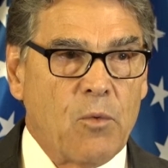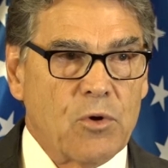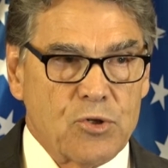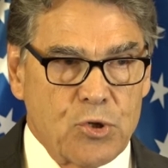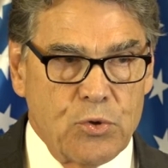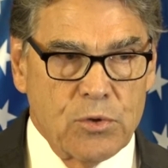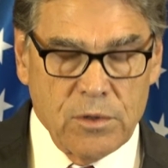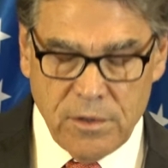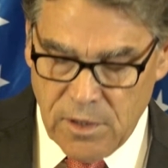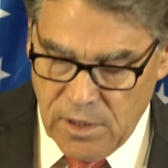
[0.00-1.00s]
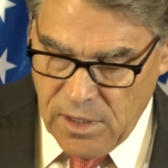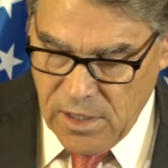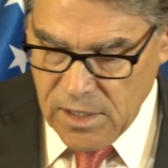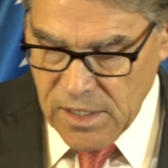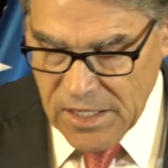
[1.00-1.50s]
will tour the
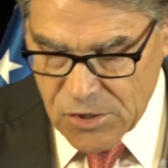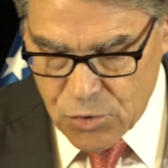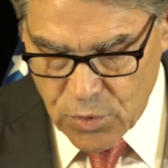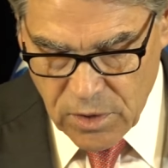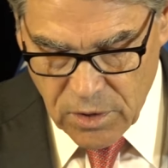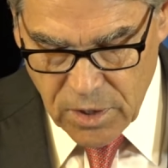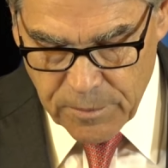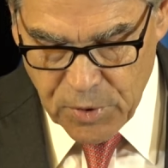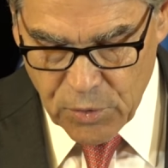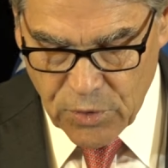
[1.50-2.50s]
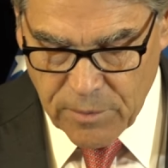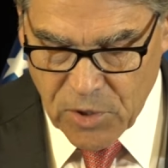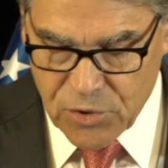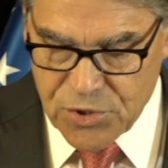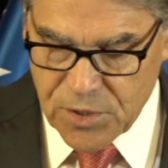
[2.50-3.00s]
Israel Computer
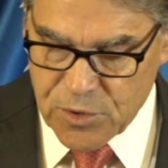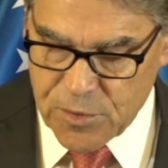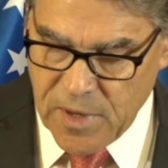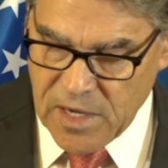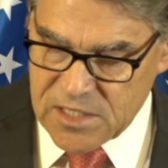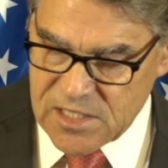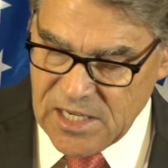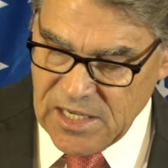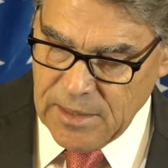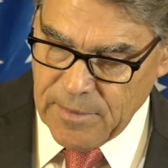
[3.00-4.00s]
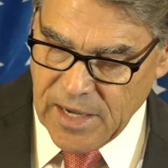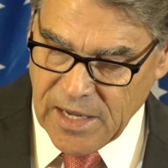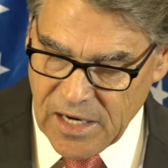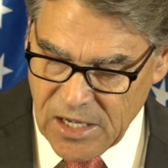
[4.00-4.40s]
Emergency Response Team and